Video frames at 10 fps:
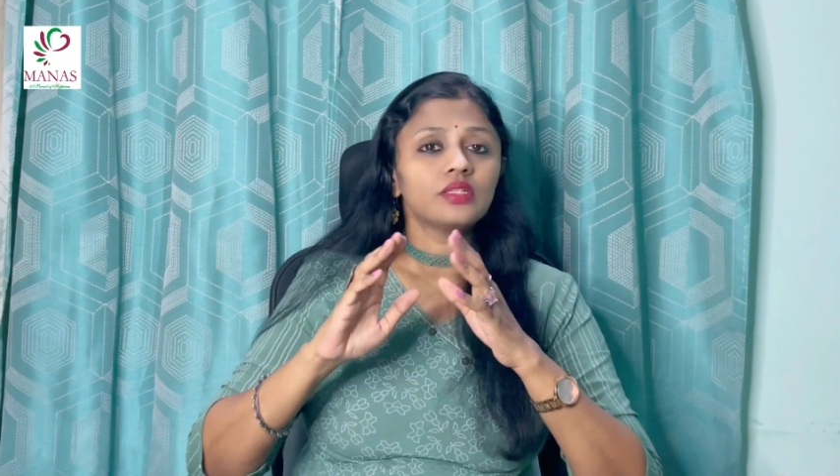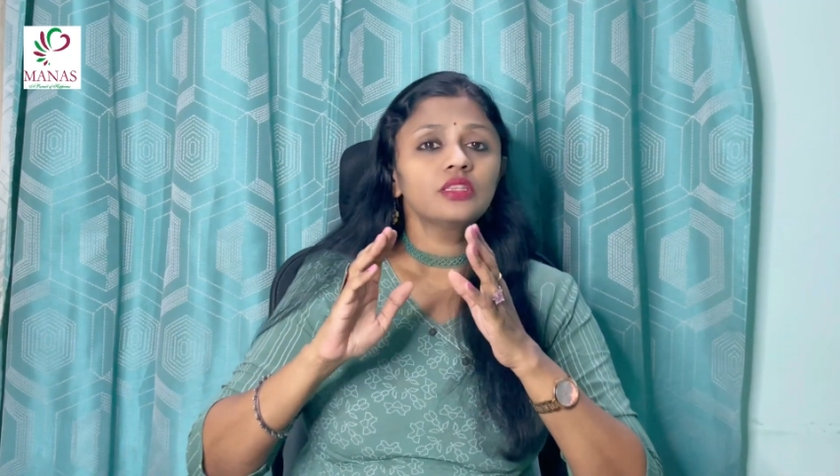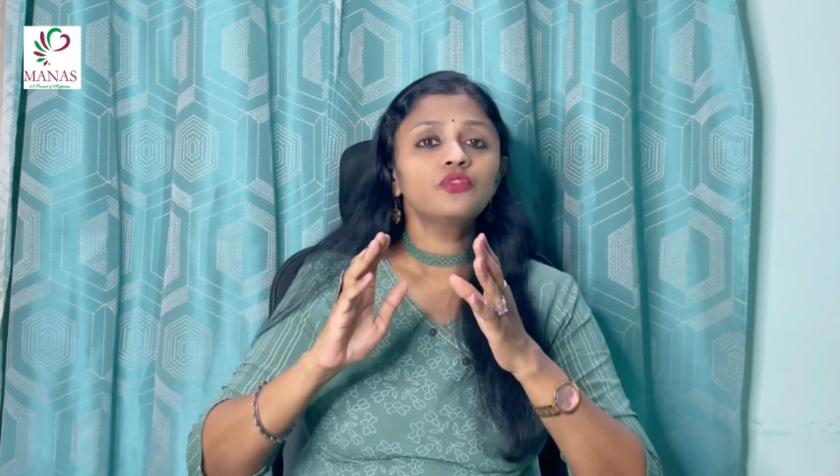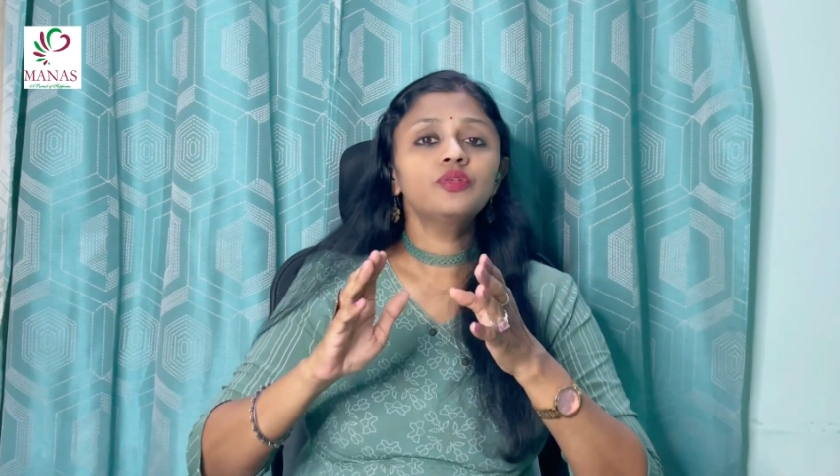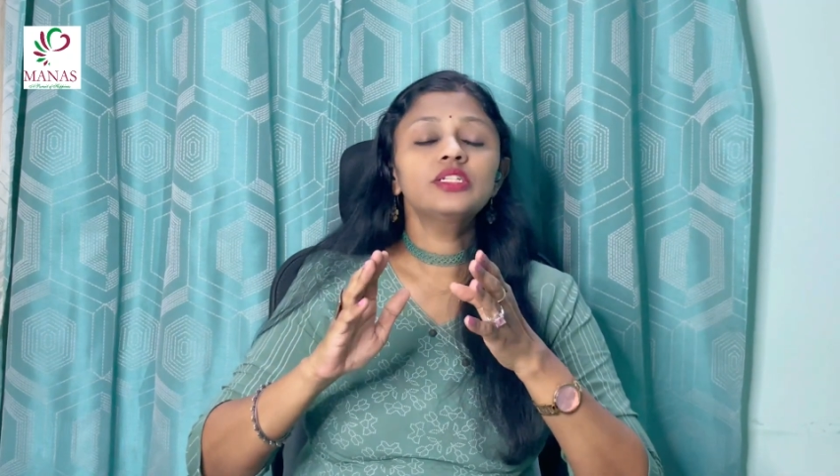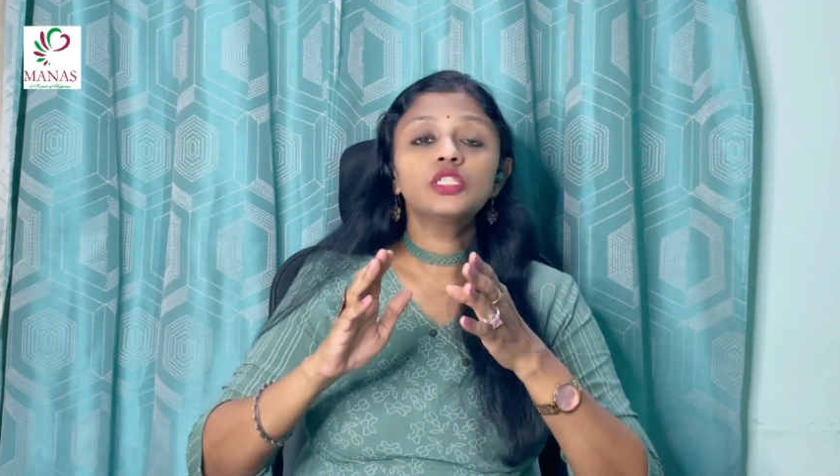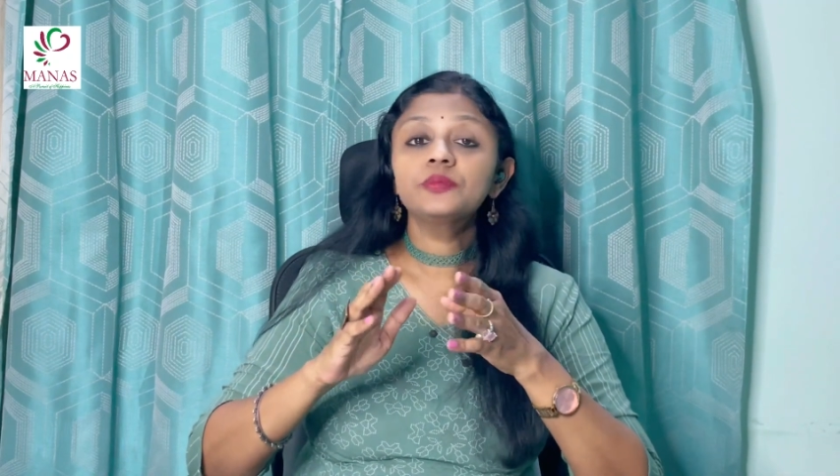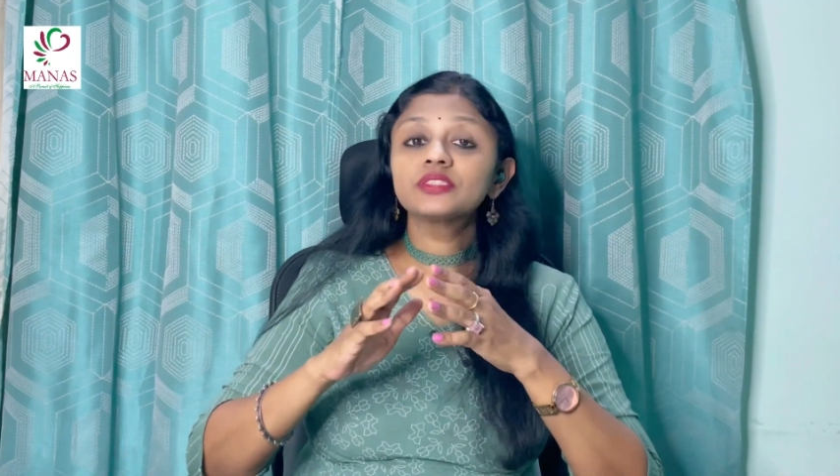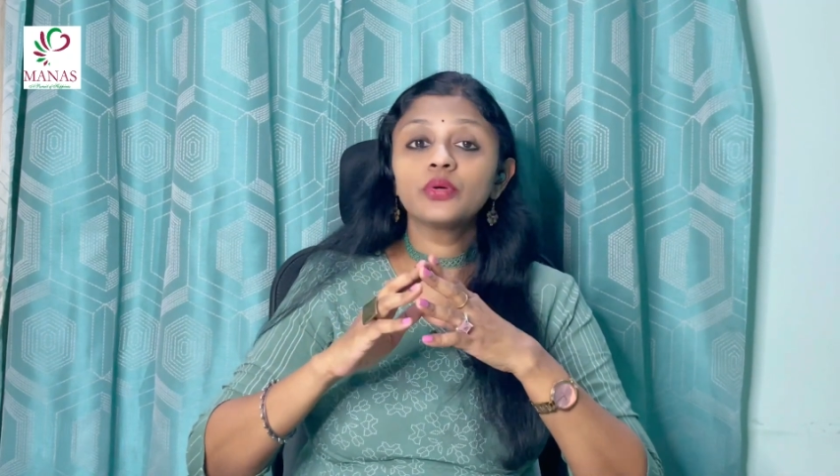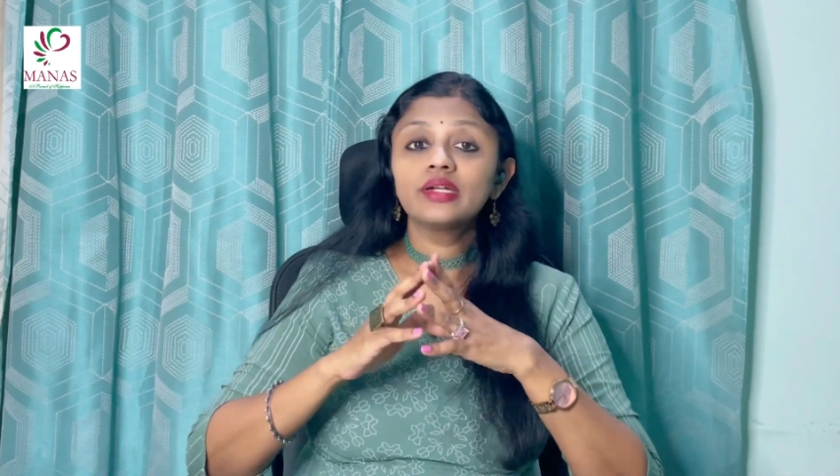the friendship
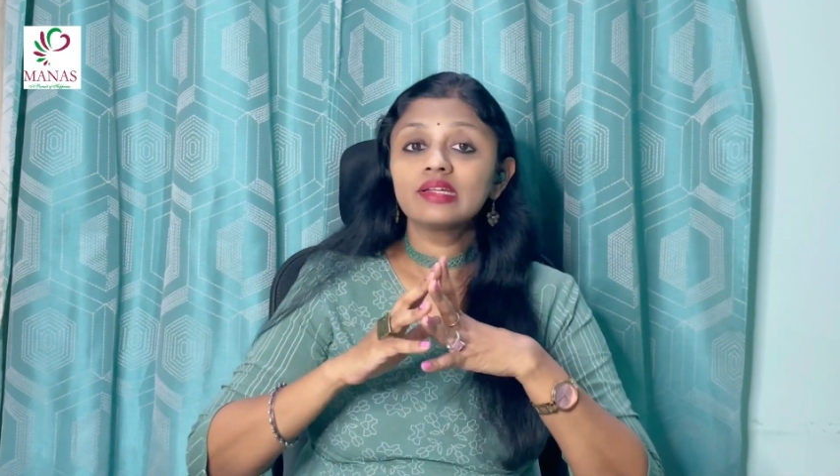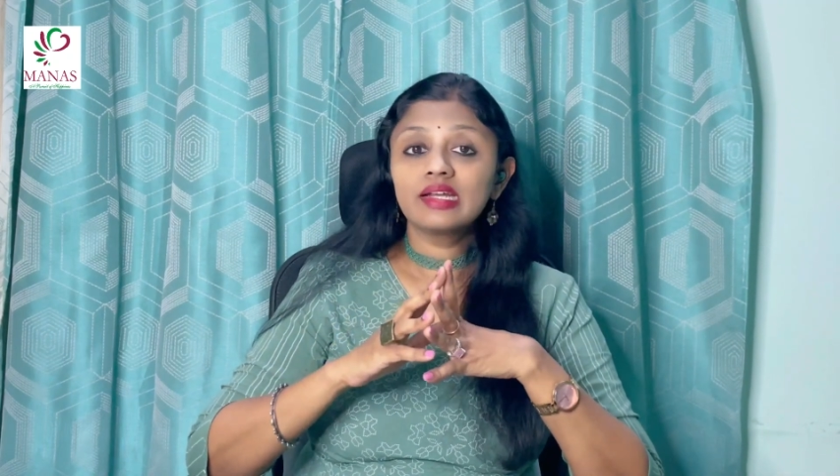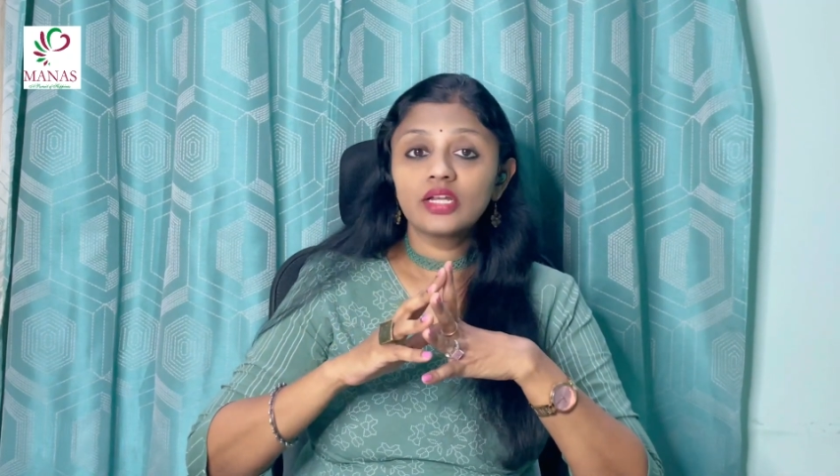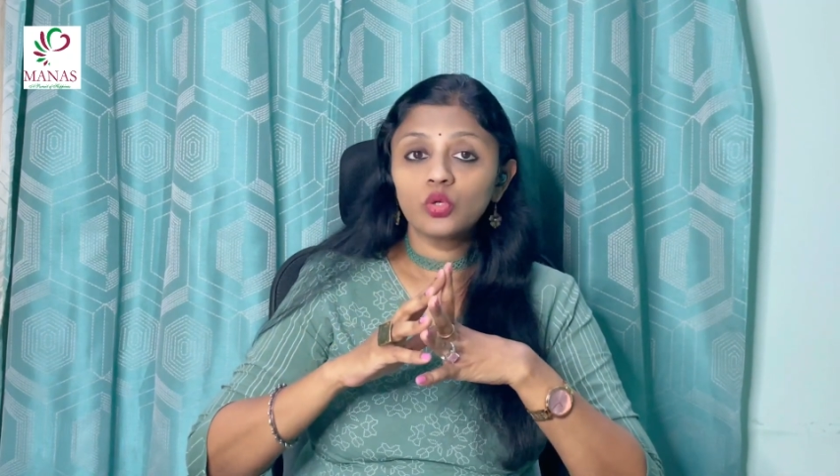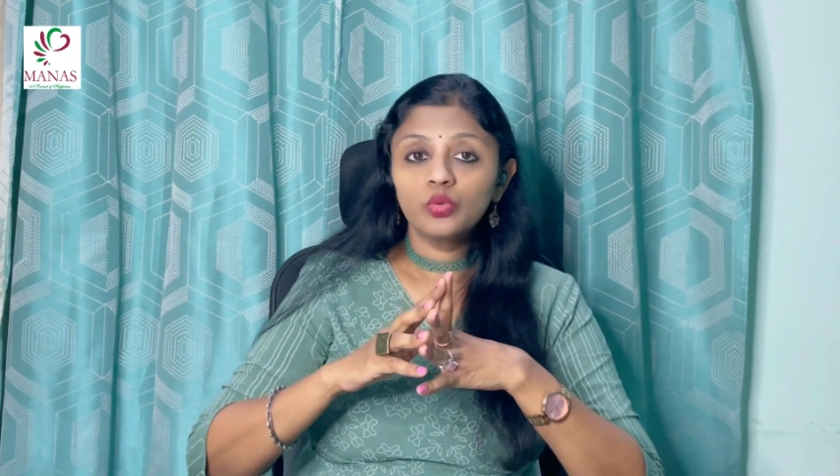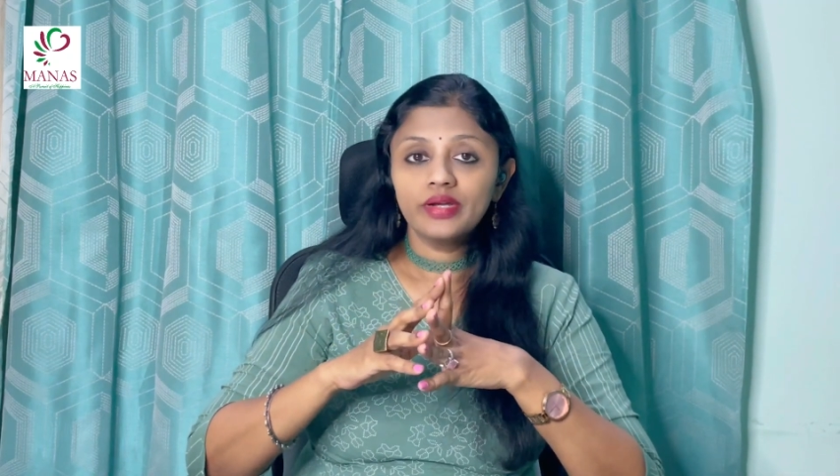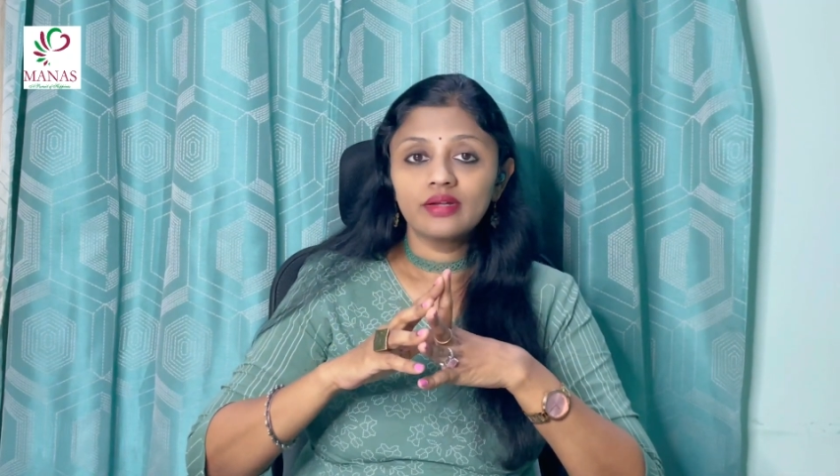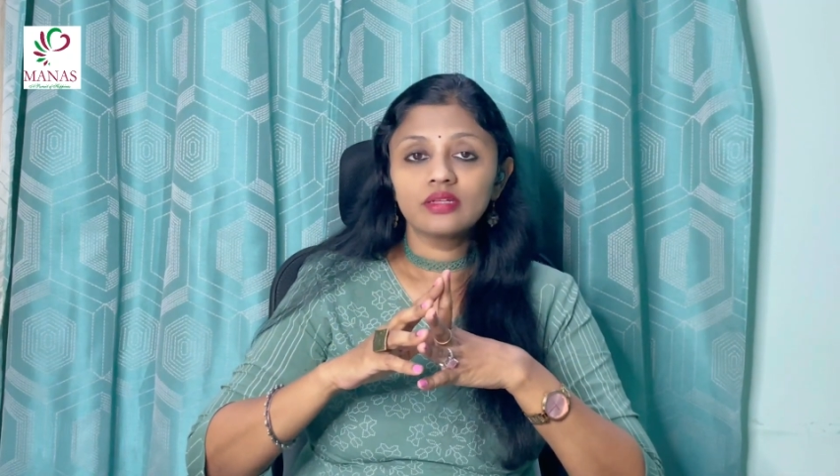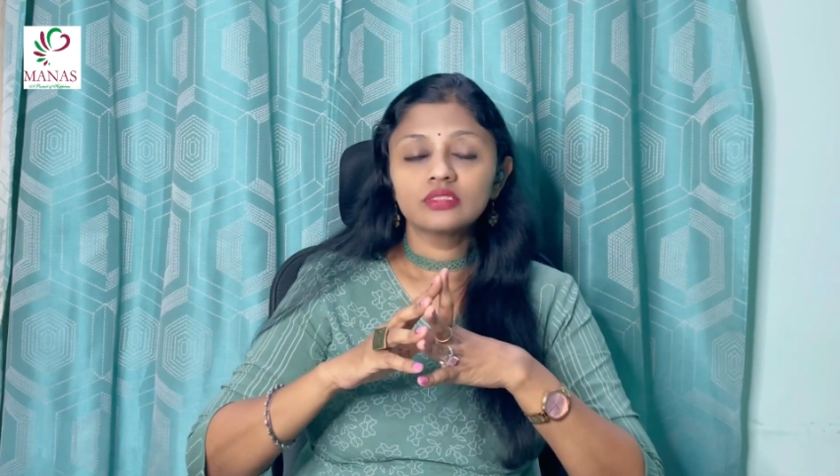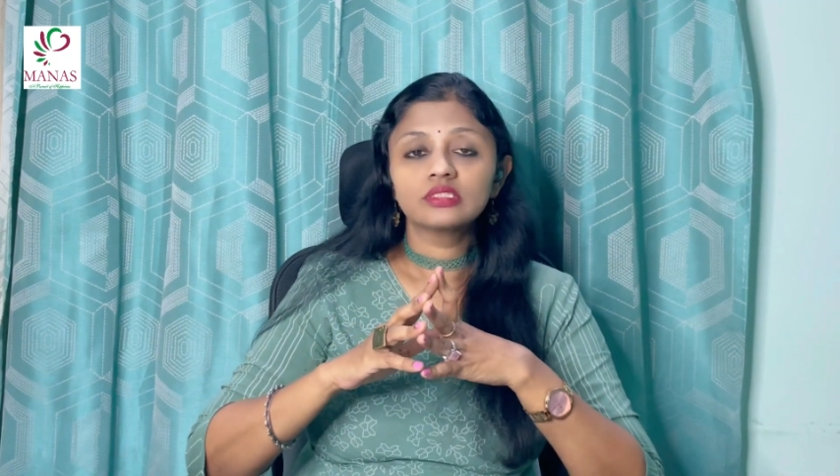is going to get ruined.